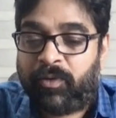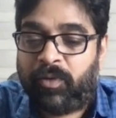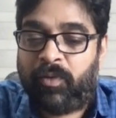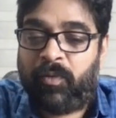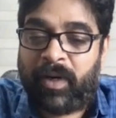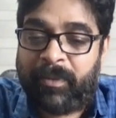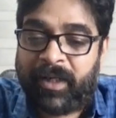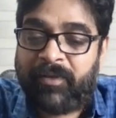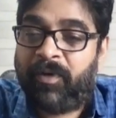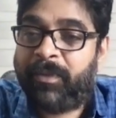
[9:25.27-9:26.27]
So whatever
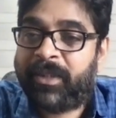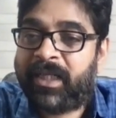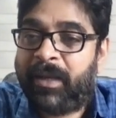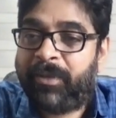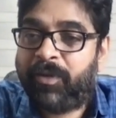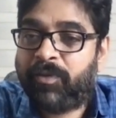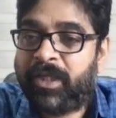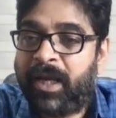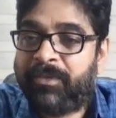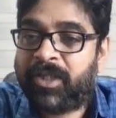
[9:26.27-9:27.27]
information I am
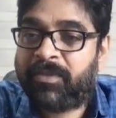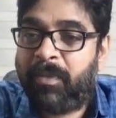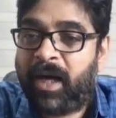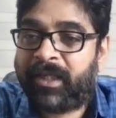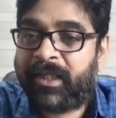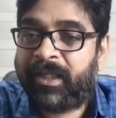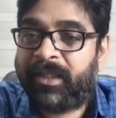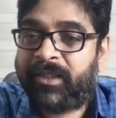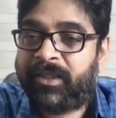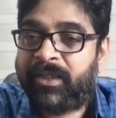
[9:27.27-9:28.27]
using, I am just marking
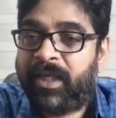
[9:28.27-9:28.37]
it.